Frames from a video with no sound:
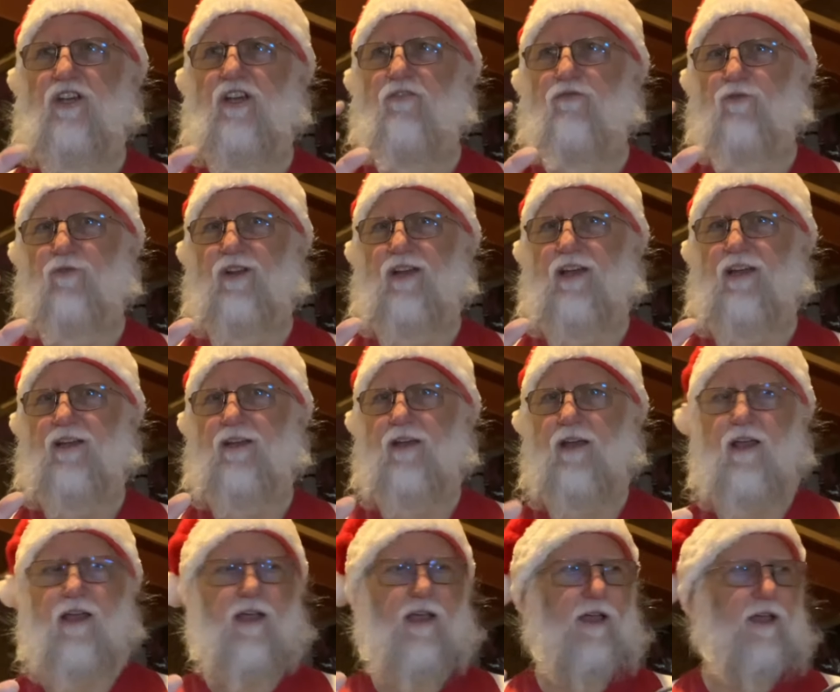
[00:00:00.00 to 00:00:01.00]
give or take.
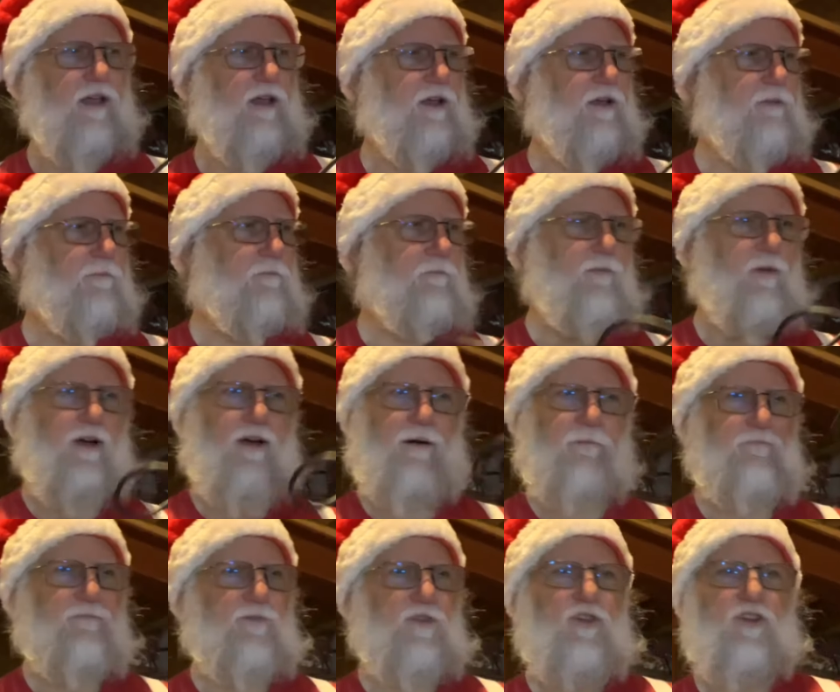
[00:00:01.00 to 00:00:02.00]

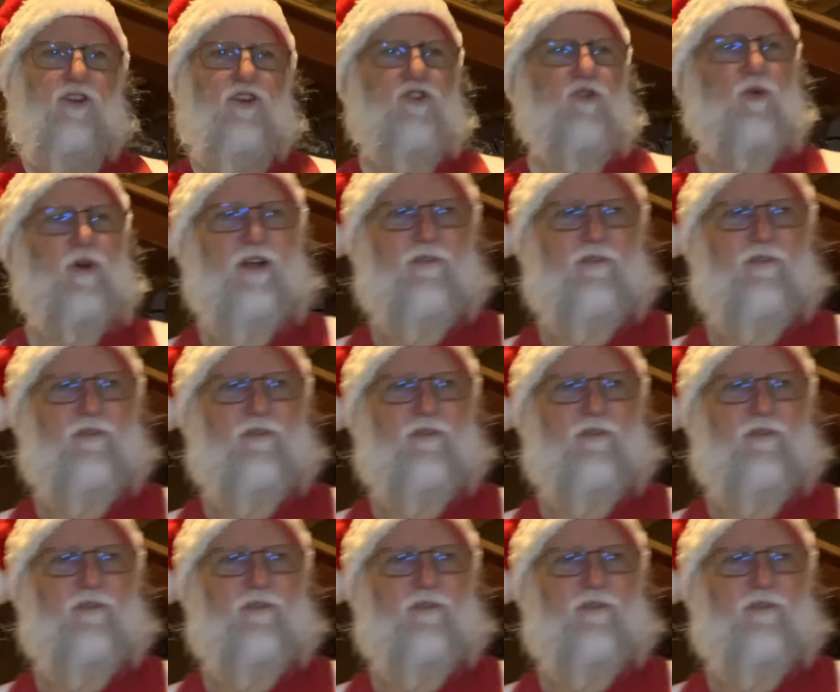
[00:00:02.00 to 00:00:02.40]
You can do whatever